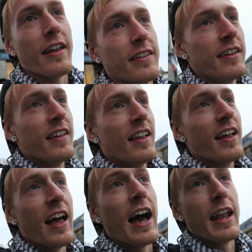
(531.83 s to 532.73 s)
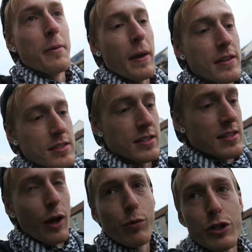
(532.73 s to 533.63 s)
then, and it basically
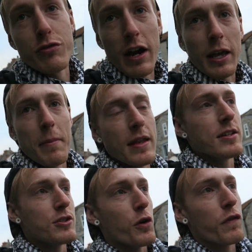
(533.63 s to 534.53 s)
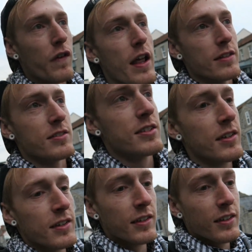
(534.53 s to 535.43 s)
said, "Would you recommend it to a friend?"
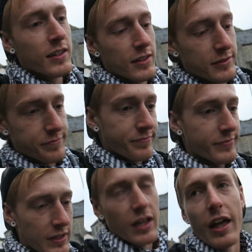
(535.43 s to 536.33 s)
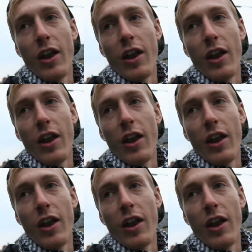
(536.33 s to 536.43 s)
And I thought